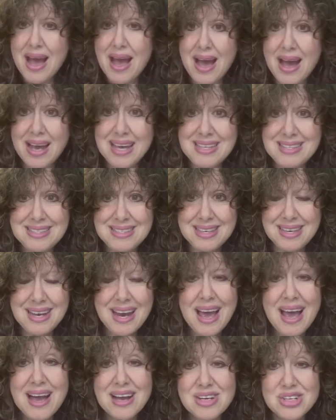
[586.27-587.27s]
I did
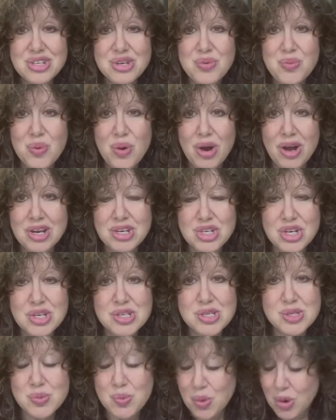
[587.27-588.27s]
actually wash a
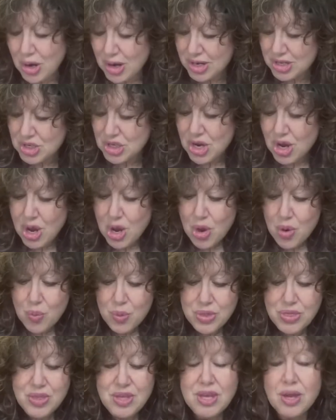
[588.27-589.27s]
swatch
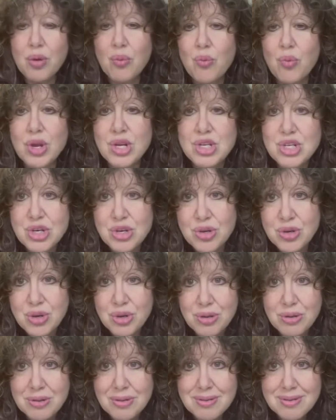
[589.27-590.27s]
with the
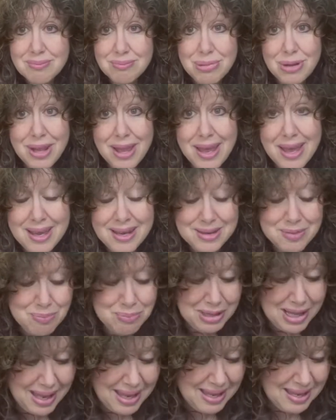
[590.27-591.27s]
original planned
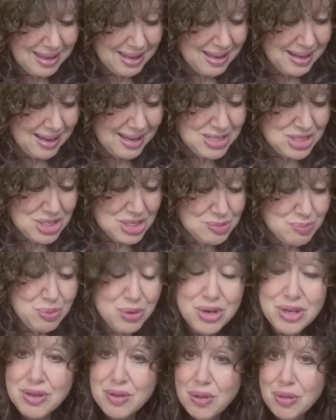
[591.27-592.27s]
blanket. I just
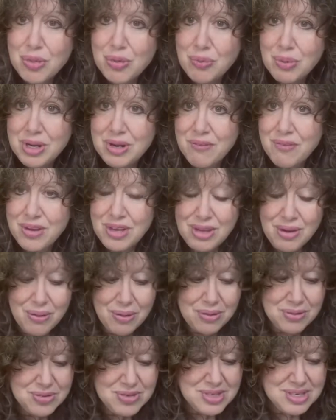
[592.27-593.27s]
put the three different
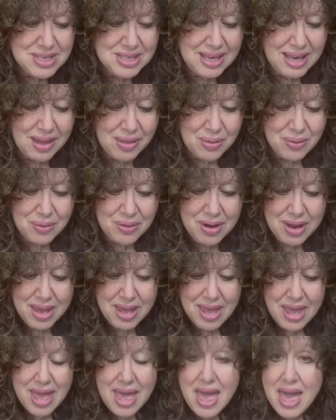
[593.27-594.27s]
yarns together
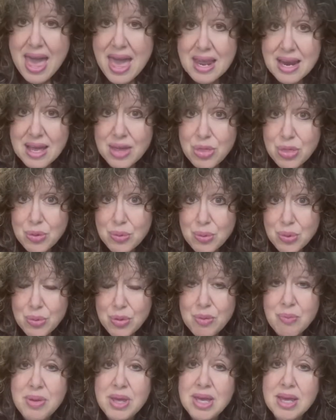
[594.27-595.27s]
and I threw
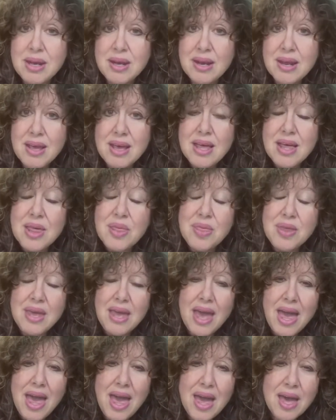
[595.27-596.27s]
them in the
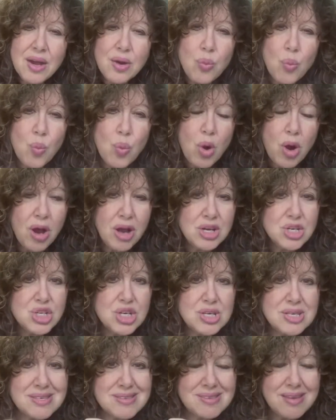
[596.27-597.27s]
hand wash
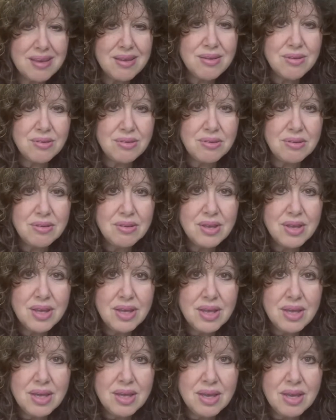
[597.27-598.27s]
cycle
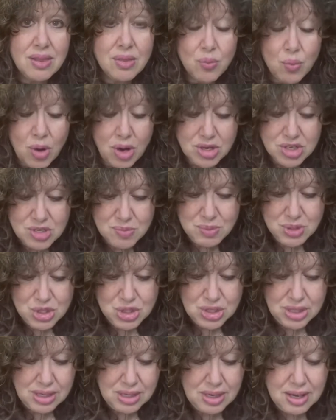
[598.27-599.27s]
in the washing
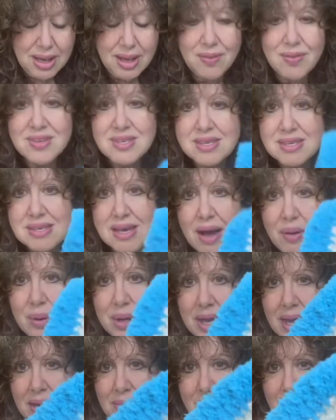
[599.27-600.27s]
machine, and this is how it
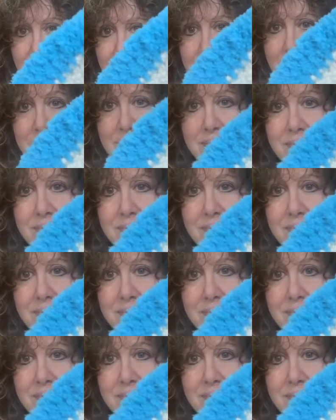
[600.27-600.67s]
came out.